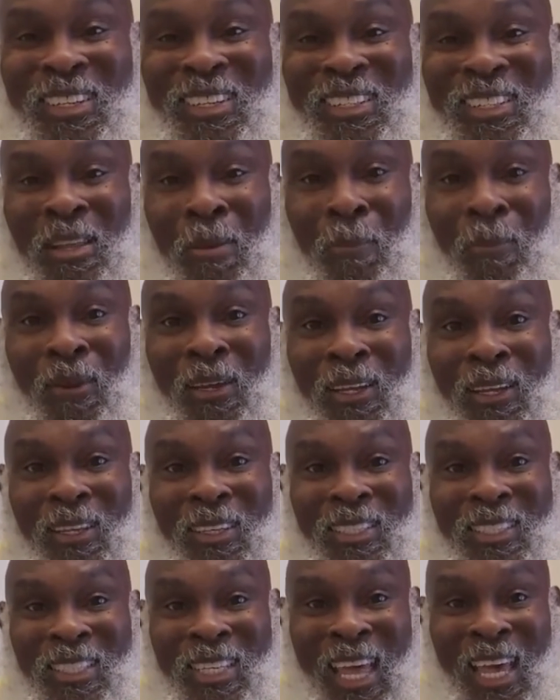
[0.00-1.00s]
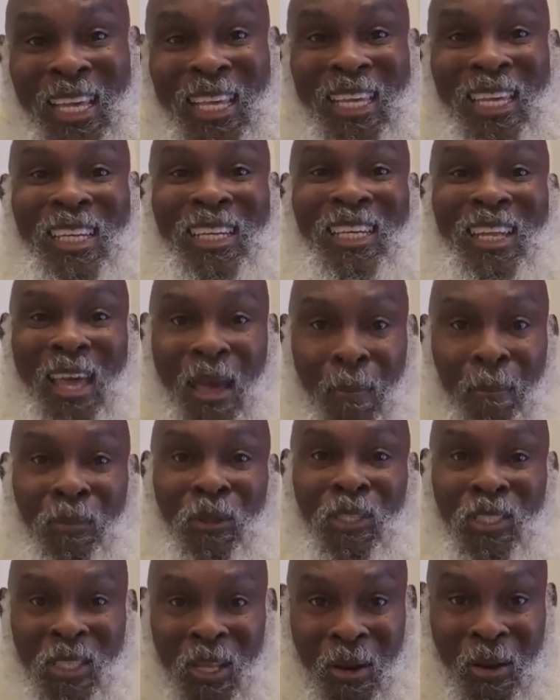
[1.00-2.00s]
second
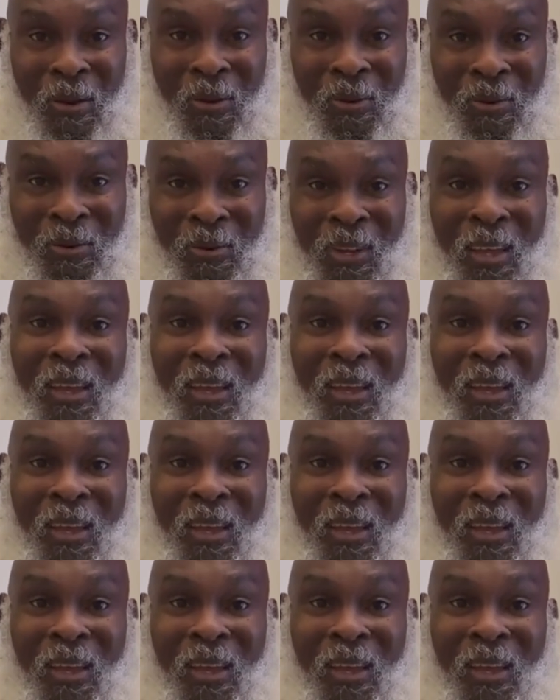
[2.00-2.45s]
episode